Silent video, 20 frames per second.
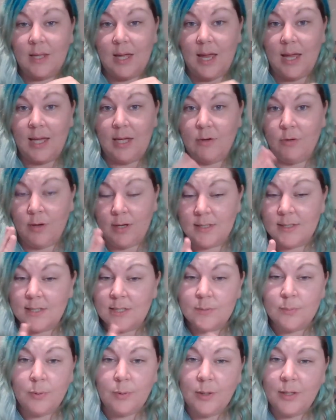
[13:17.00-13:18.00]
a crisis
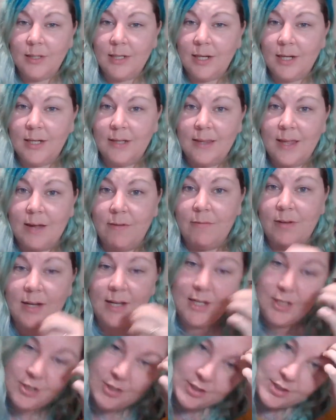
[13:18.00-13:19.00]
point in their
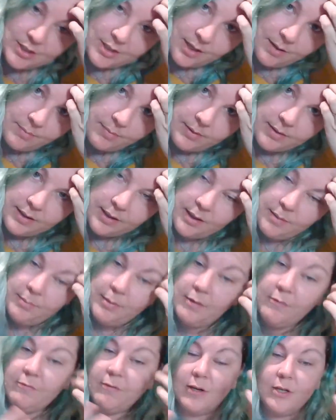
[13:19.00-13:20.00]
relationship. It can be
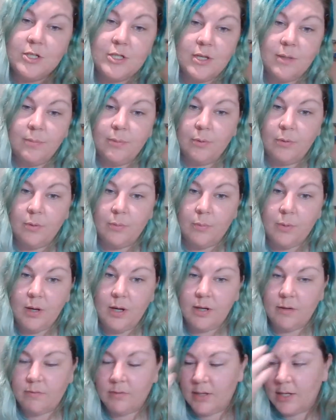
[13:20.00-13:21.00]
a friendship or a
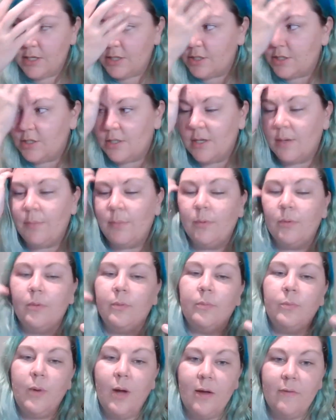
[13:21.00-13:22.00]
work relationship or
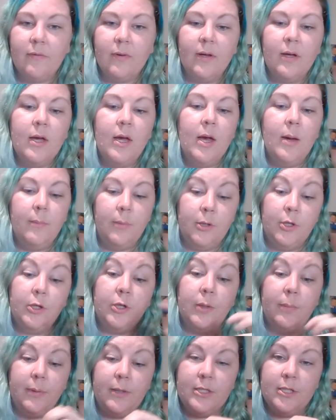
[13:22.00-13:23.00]
whatever, but you
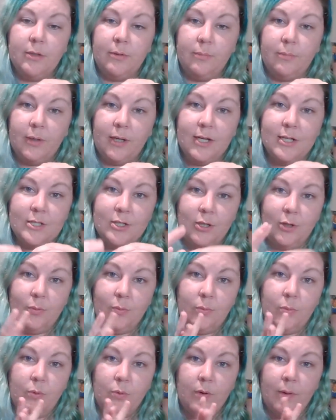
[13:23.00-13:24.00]
could be bringing two
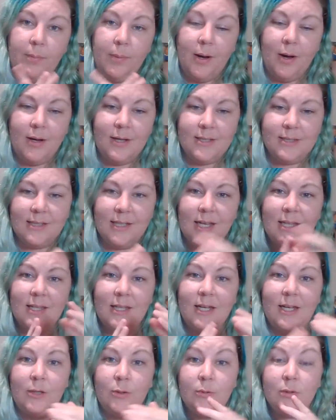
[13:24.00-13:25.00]
warring parties together
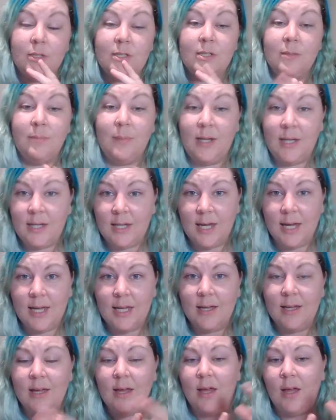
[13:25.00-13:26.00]
in order to
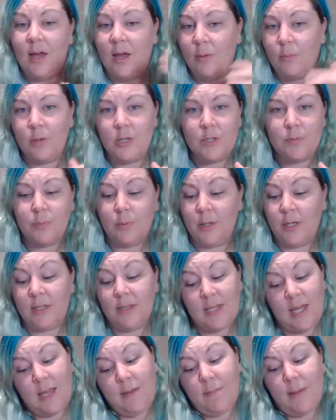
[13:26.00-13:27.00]
mediate, at which point
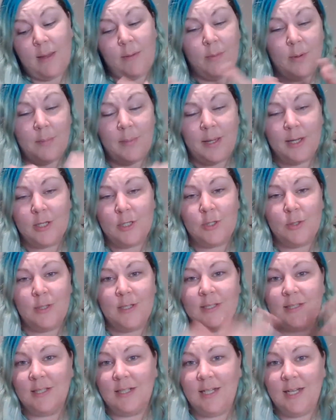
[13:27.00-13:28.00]
they may well make a choice
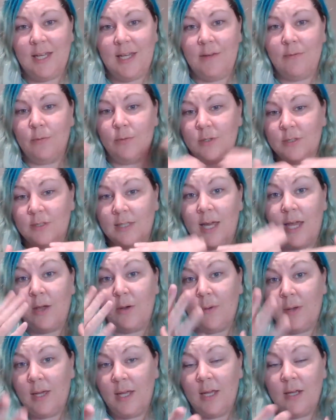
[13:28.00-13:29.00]
to leave or stay
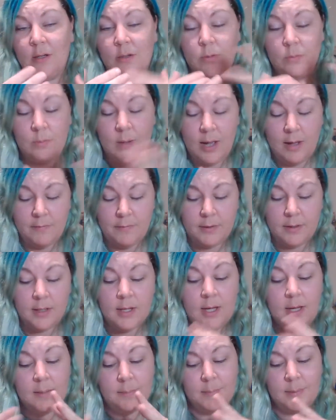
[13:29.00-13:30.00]
or heal or whatever,
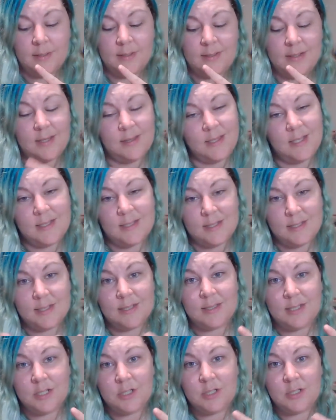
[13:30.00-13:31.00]
but there's a
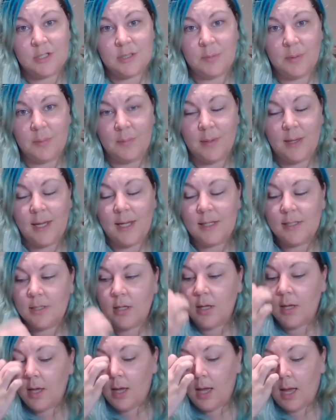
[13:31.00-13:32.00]
decision to be made.
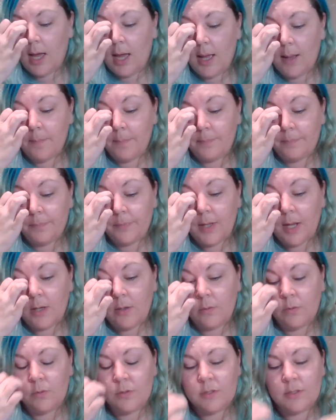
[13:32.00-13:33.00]
And
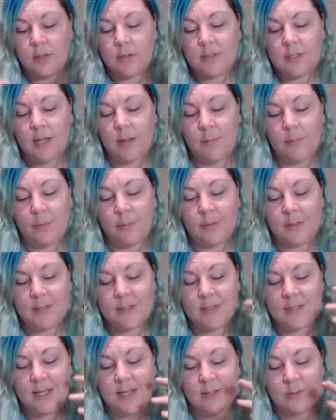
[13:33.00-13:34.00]
also
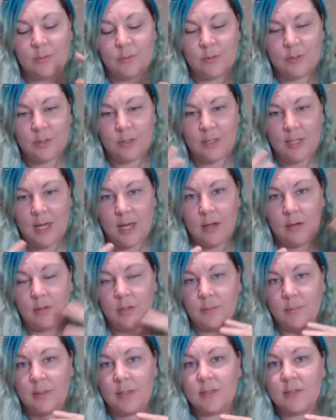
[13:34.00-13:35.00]
temperance is also the
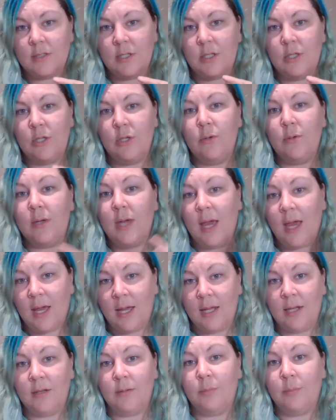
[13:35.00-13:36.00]
alchemist. So you
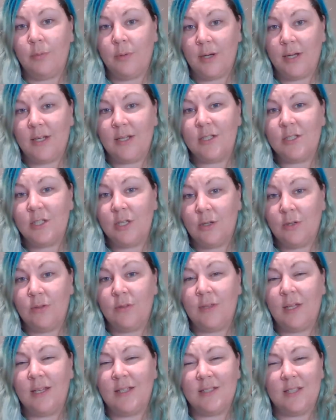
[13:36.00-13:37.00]
can bring two
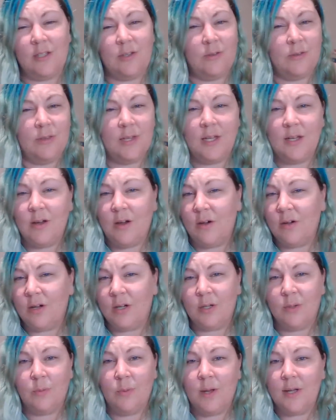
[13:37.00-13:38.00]
things that you think aren't going
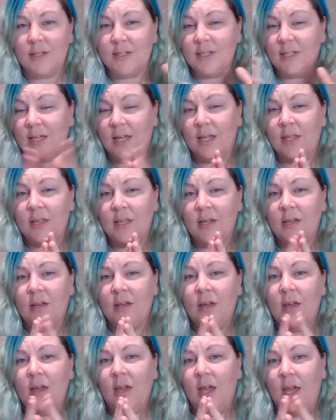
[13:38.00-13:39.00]
to work together
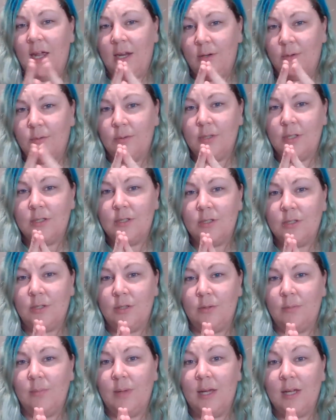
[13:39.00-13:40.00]
in order to
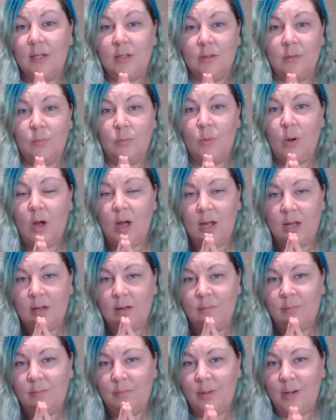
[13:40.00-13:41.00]
make them work
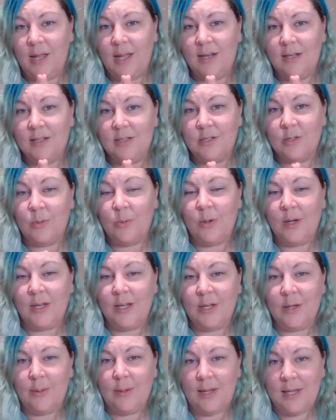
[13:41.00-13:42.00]
and blend quite
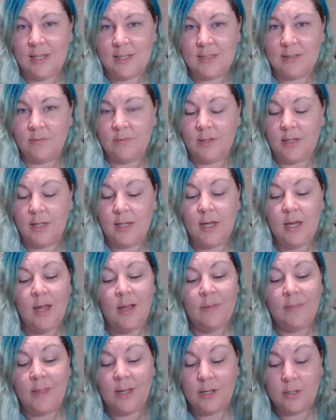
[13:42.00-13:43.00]
cohesively.
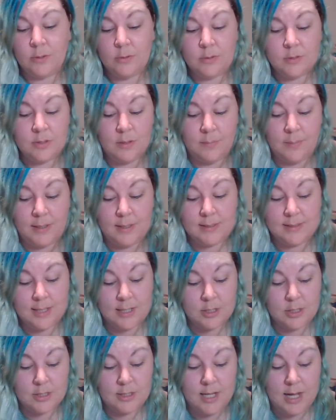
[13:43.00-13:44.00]
There could also be
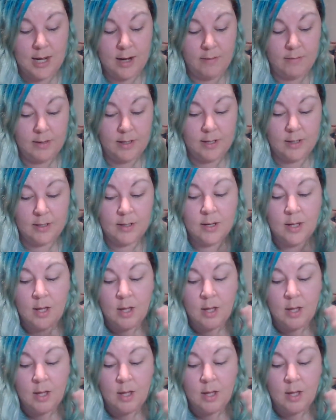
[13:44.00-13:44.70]
Sagittarian